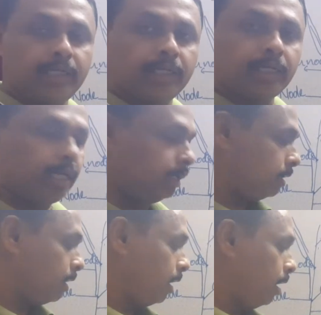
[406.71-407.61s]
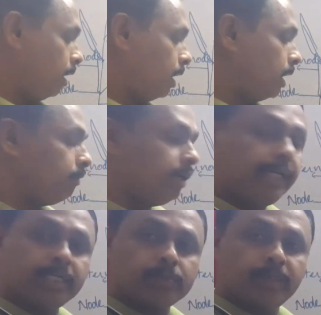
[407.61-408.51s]
in color, and when it
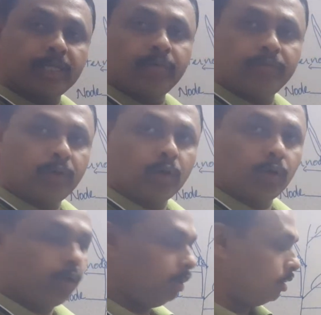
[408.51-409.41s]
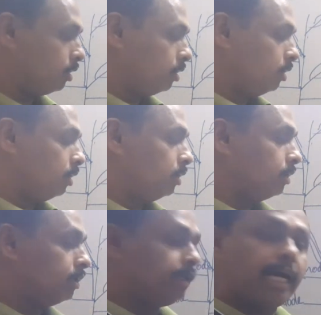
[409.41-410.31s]
is become old,
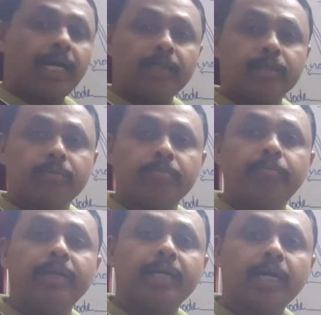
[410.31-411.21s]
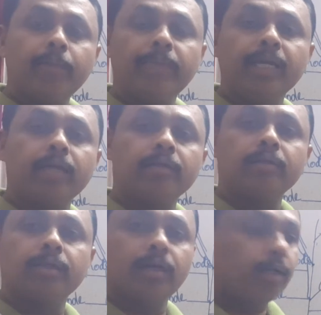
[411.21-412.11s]
that becoming
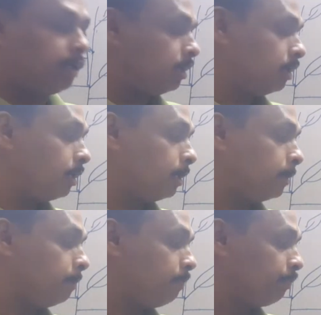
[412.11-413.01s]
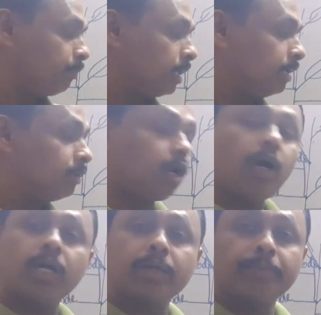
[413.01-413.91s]

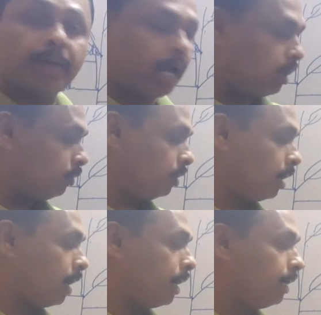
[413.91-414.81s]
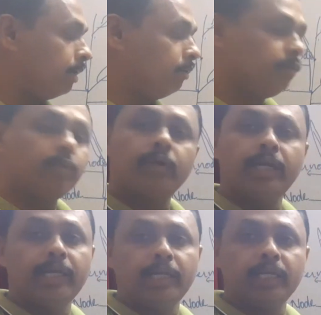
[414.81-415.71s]
dark brown and
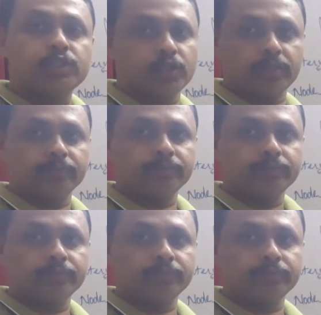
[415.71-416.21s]
woody in nature.